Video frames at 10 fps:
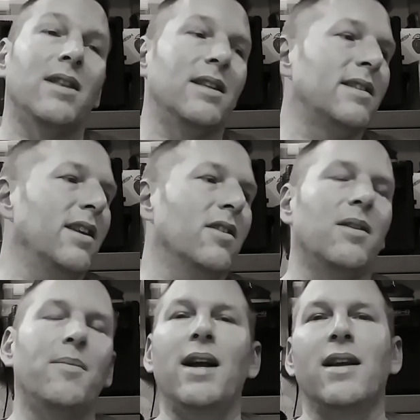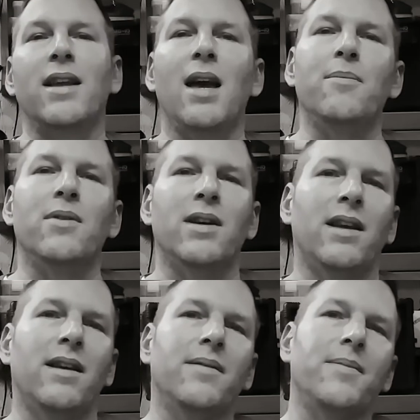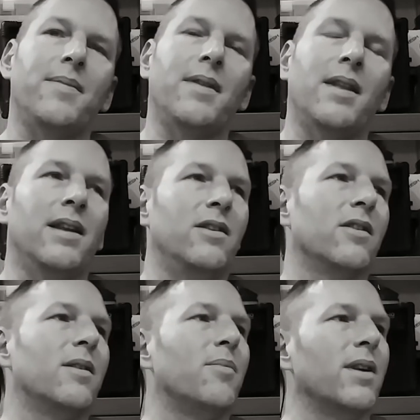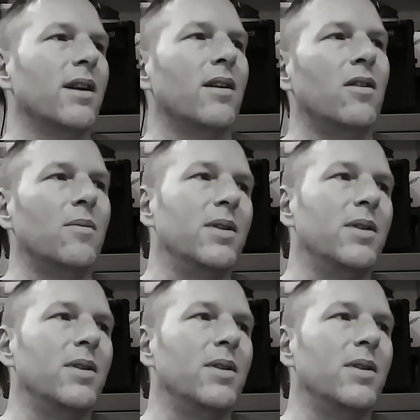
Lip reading: Let's say you're going to buy a Kemper today, and you're going to bring it home,